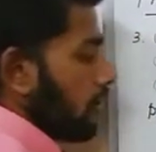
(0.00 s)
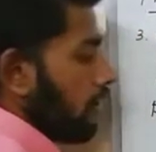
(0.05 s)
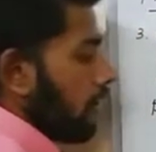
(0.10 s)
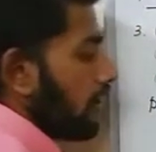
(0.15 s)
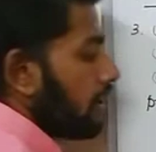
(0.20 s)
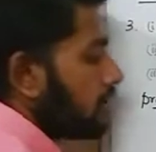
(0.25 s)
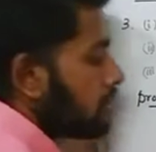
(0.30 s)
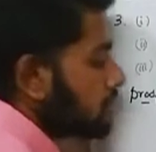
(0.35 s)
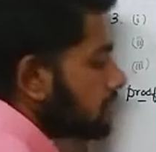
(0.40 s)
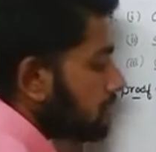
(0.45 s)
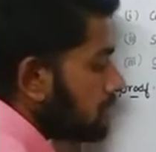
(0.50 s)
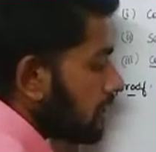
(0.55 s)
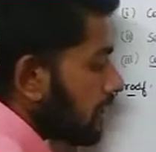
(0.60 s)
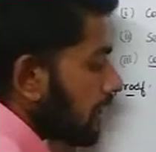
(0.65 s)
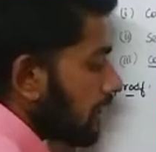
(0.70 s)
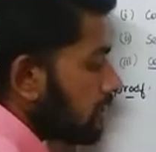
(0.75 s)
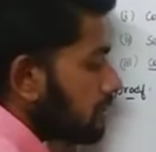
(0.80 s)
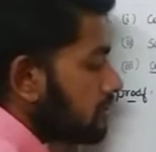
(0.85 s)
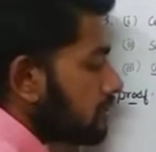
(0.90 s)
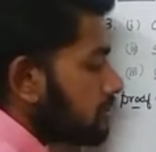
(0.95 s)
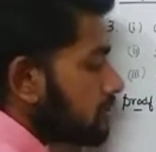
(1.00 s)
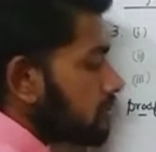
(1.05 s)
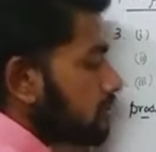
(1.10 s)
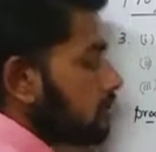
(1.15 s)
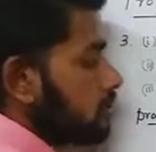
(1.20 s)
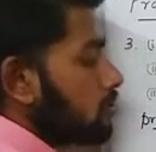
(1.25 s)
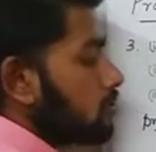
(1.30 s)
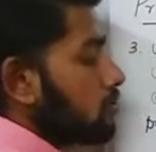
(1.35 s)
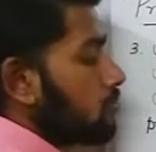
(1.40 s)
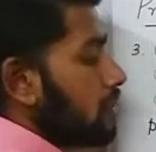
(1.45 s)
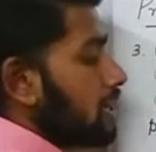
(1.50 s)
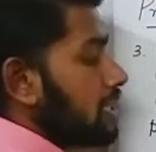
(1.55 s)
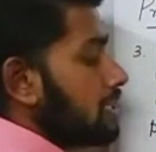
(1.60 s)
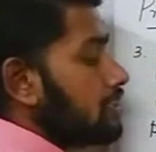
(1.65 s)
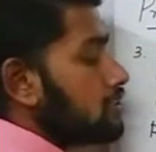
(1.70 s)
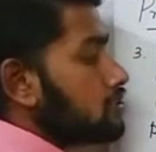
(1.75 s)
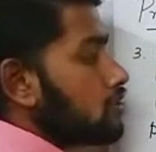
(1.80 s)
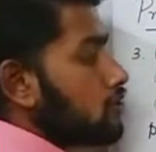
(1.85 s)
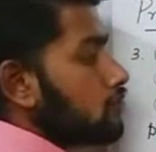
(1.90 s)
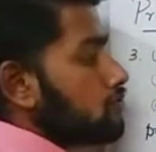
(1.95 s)
and x is equal to
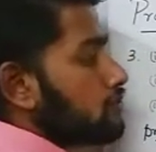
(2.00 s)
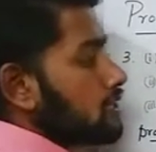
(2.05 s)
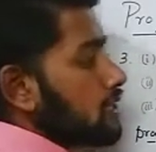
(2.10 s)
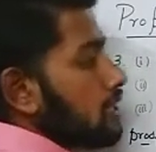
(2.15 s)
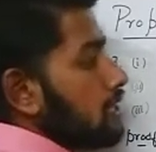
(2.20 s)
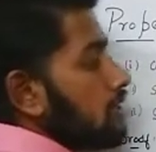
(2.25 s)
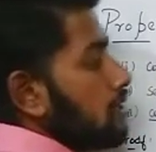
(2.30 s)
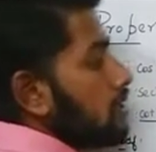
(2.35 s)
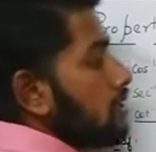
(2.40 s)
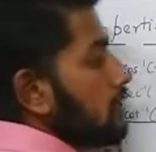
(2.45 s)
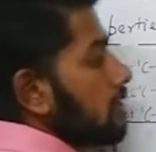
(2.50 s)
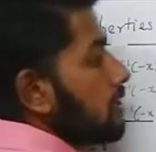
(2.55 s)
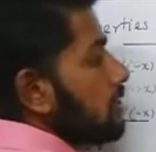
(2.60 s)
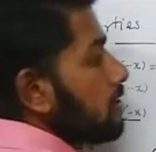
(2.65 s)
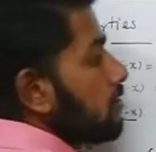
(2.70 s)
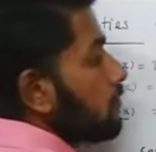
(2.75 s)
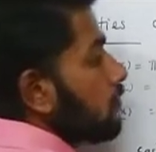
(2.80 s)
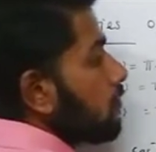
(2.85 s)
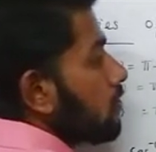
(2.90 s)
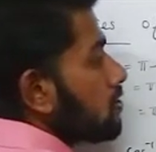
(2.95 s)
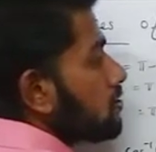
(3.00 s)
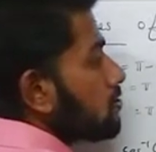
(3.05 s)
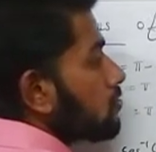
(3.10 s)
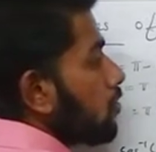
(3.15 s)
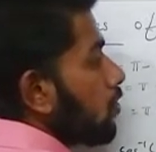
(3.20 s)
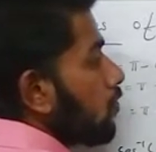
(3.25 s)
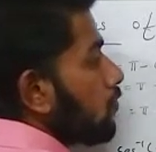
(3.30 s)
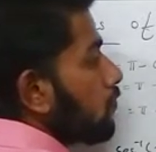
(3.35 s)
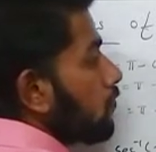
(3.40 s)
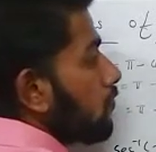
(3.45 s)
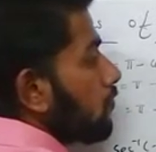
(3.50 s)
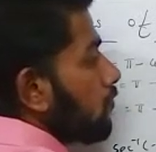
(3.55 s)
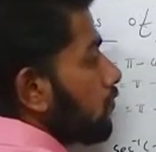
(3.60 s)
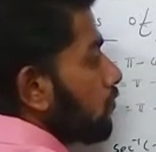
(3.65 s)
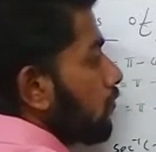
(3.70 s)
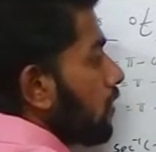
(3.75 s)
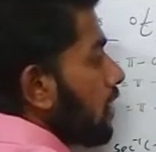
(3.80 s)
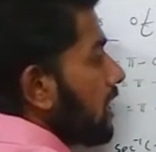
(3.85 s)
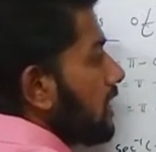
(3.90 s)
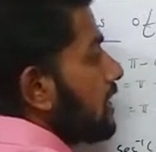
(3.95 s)
minus of secant inverse of
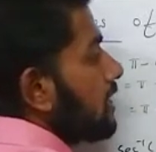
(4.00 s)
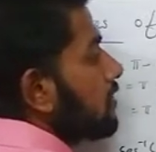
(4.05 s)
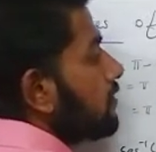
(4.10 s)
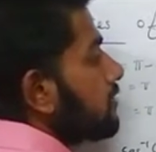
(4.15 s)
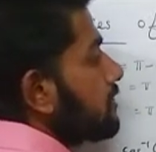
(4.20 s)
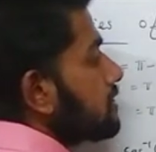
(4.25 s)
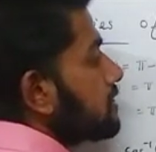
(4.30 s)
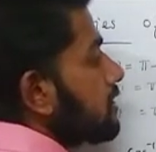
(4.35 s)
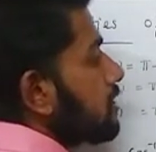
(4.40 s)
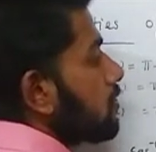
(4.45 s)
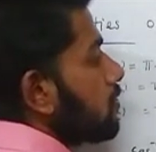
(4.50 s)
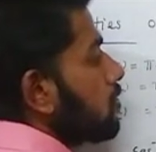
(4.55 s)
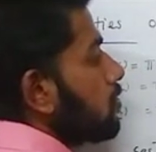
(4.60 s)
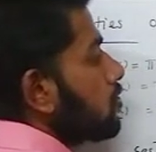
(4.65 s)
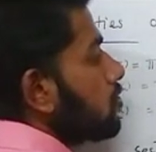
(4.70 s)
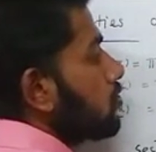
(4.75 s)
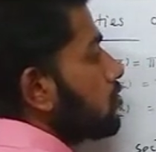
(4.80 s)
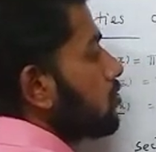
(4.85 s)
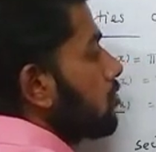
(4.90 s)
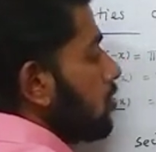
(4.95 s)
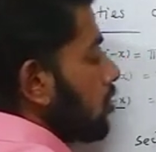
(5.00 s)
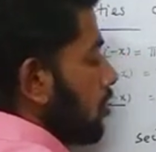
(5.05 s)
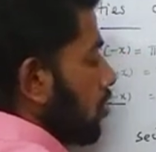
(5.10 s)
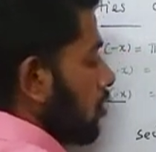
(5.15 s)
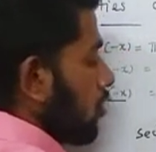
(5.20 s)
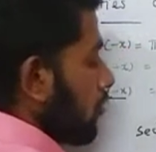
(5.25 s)
y is equal to